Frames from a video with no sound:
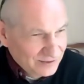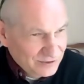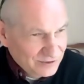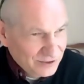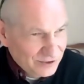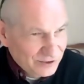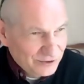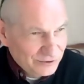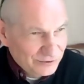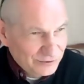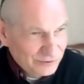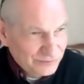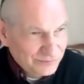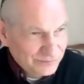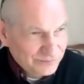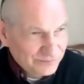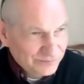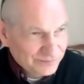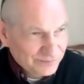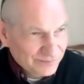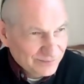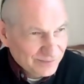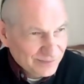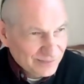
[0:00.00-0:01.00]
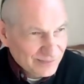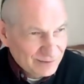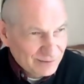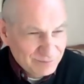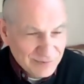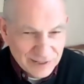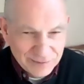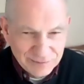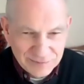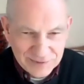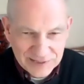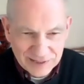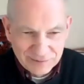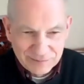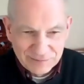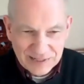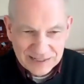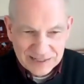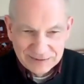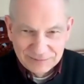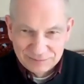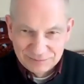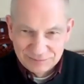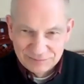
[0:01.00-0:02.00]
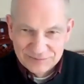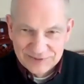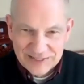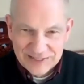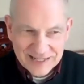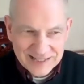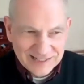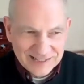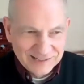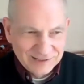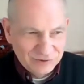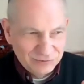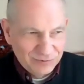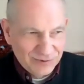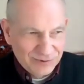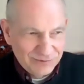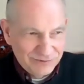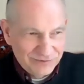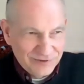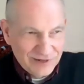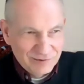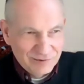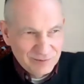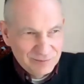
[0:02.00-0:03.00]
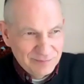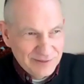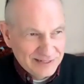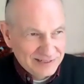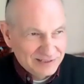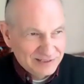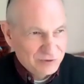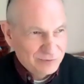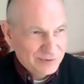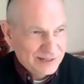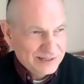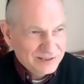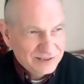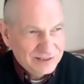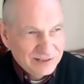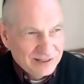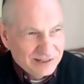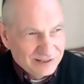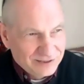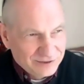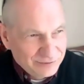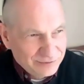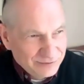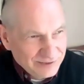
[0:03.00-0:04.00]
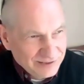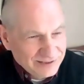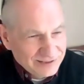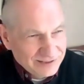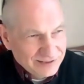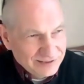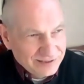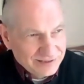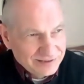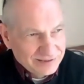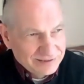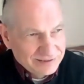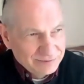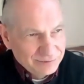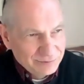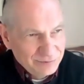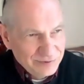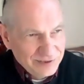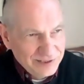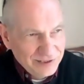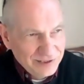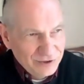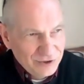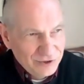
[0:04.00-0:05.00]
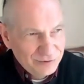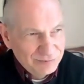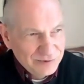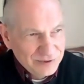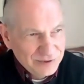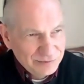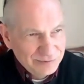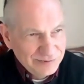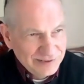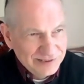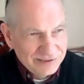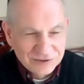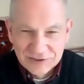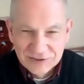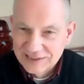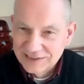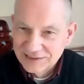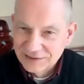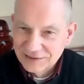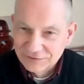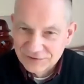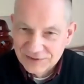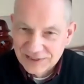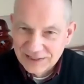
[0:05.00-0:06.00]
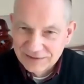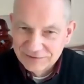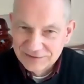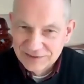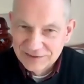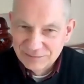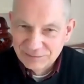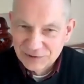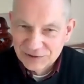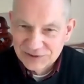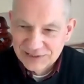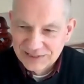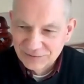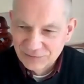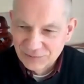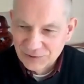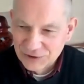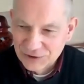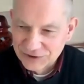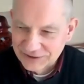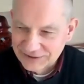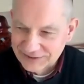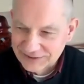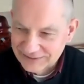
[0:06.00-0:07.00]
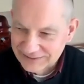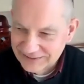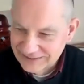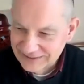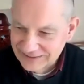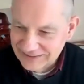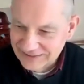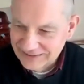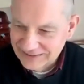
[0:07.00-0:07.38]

So maybe I'm taking it to a very big stretch now. We humans, we consist of 70% water.